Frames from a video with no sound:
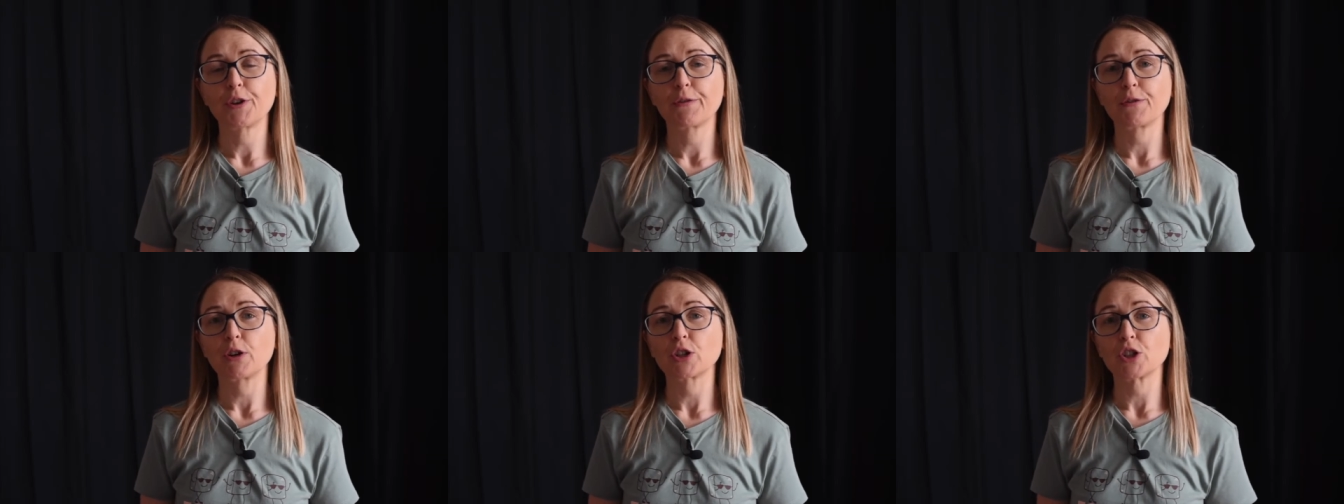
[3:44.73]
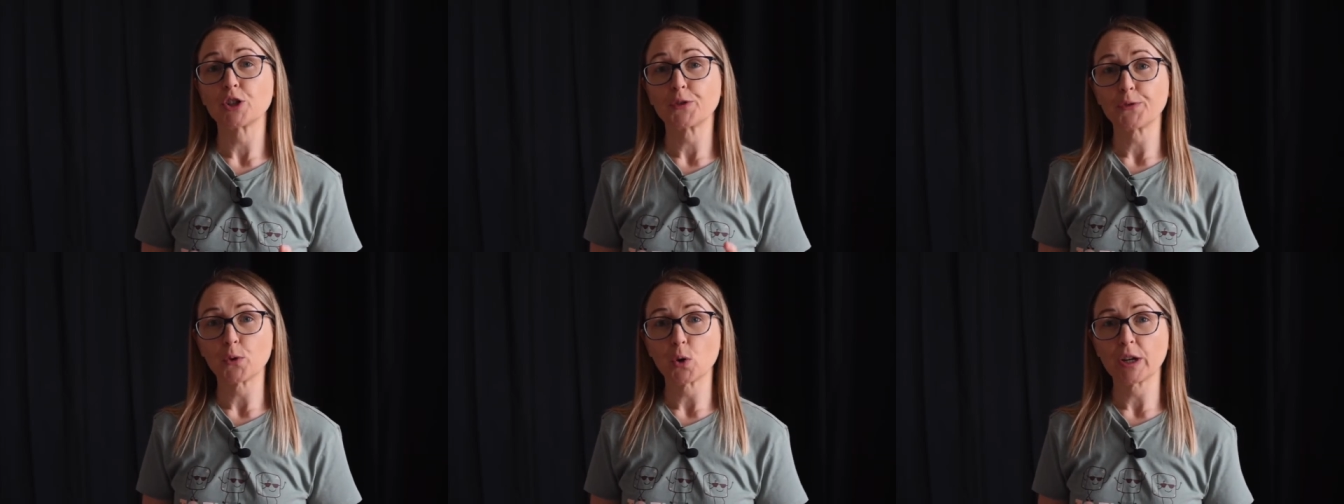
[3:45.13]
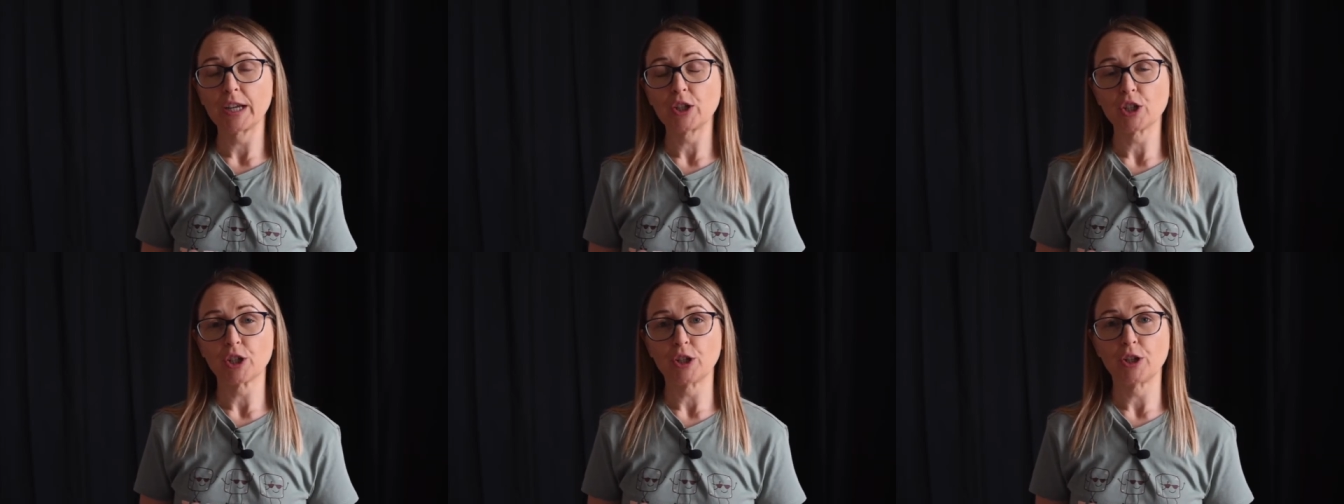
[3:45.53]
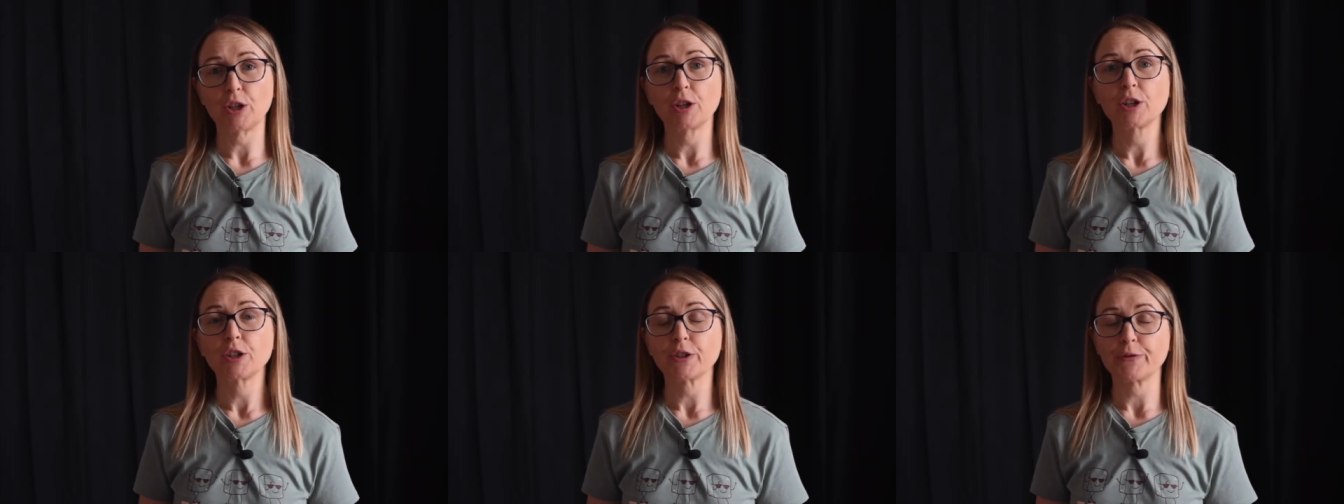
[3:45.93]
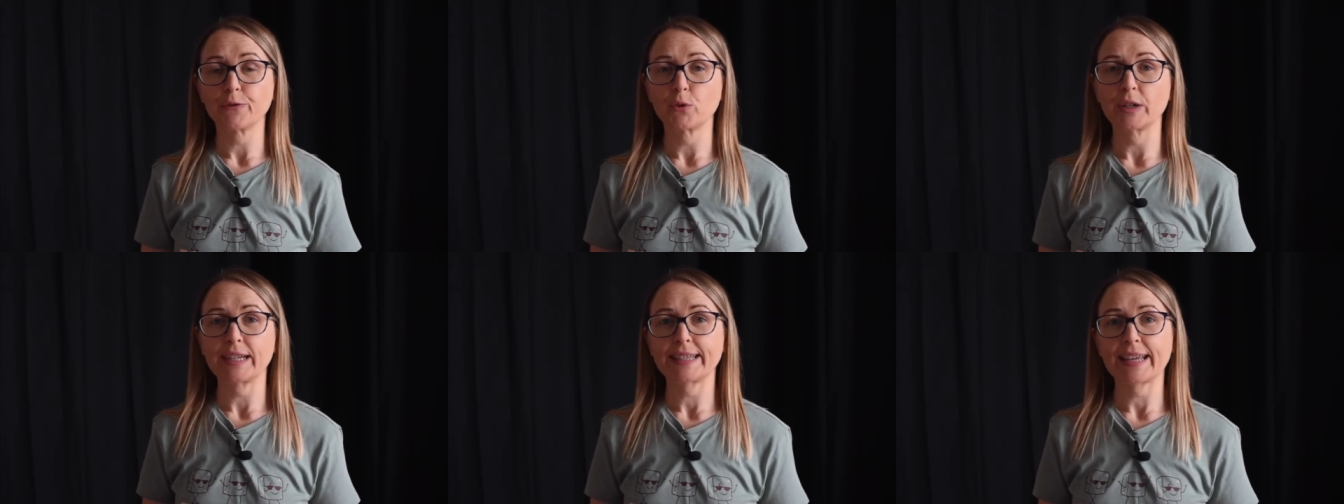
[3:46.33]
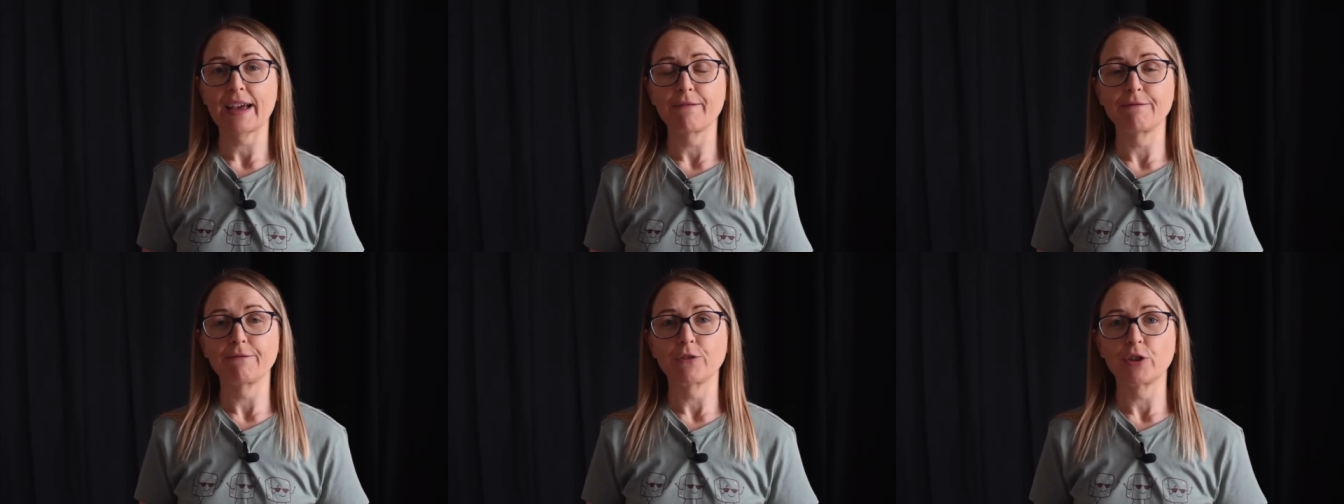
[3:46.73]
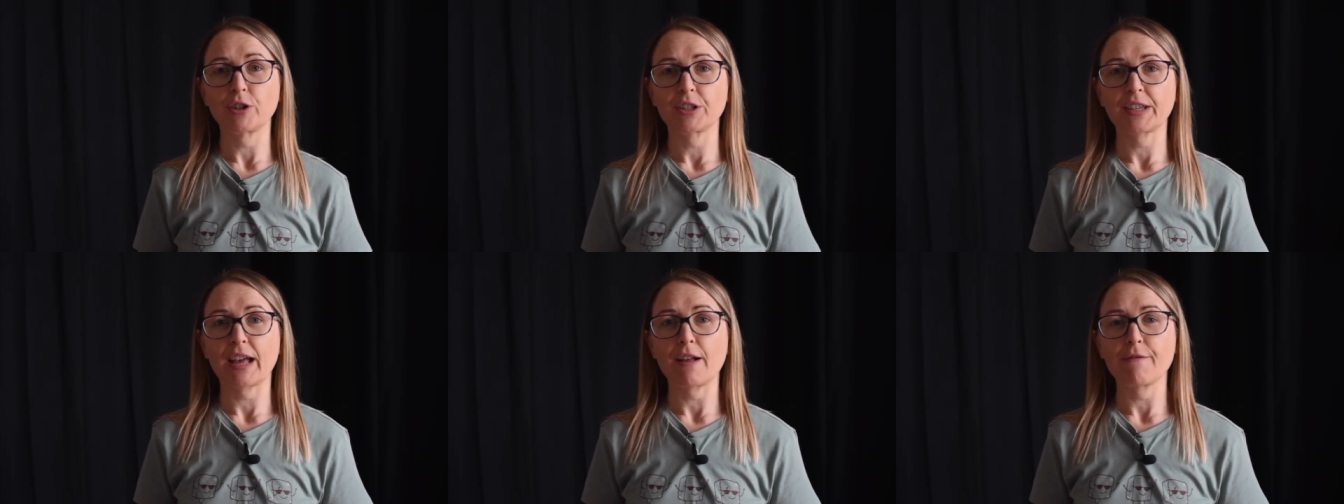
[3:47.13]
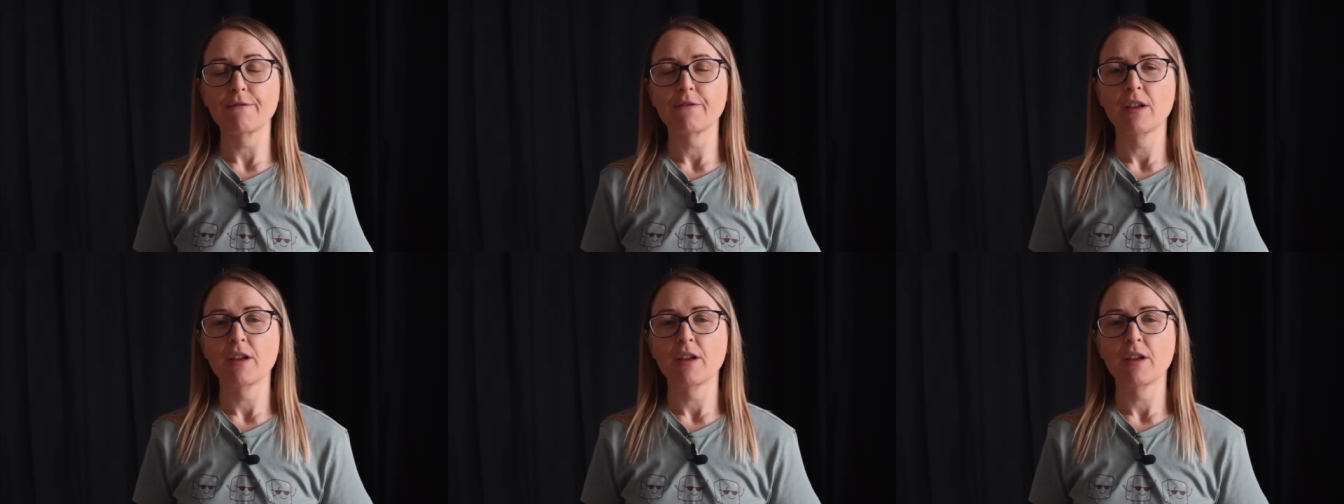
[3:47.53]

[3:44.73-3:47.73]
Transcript: verses 42 to 47 for yourself,